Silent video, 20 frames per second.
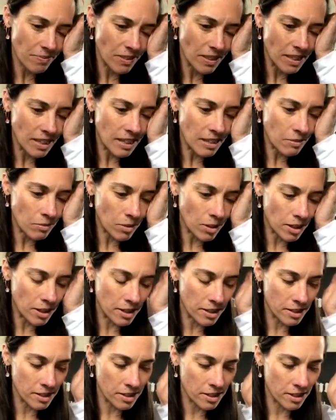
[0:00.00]
it
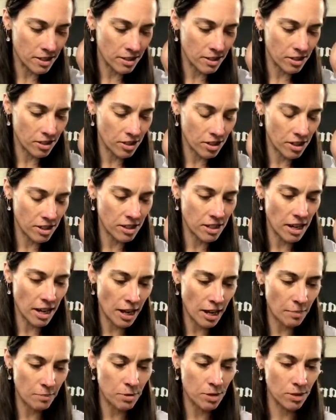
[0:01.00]
was just
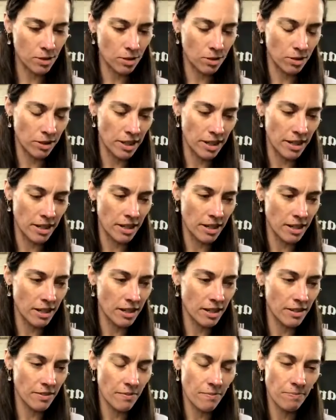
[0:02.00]
absolutely,
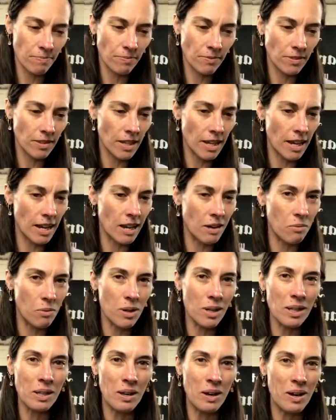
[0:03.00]
yeah, what
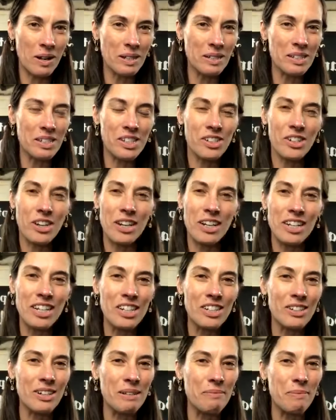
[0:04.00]
a long, strange
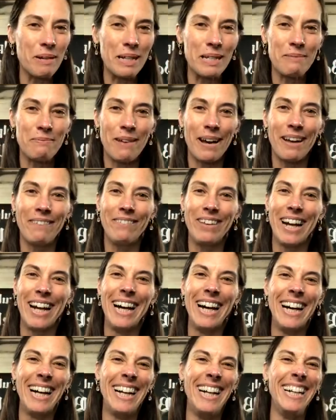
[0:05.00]
trip it's been,
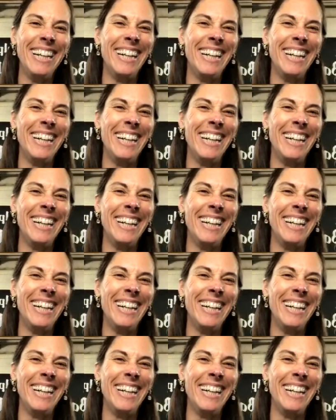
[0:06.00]
man.